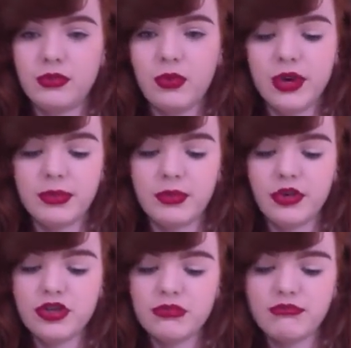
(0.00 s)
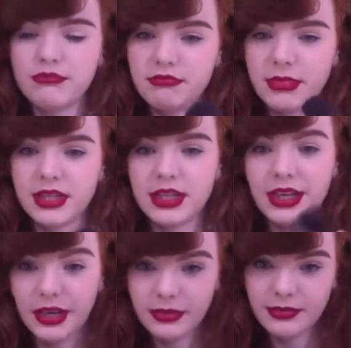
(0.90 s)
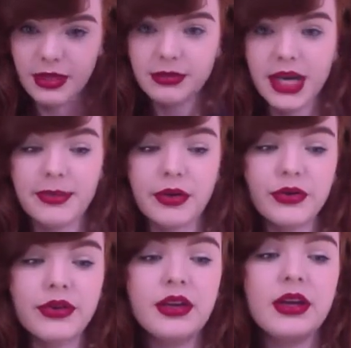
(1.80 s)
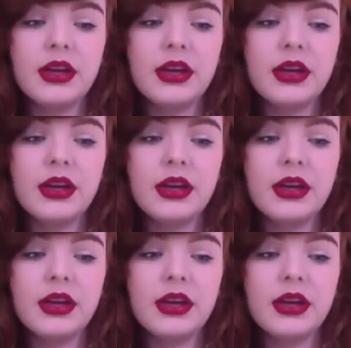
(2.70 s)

wide brush, basically, and I dab it on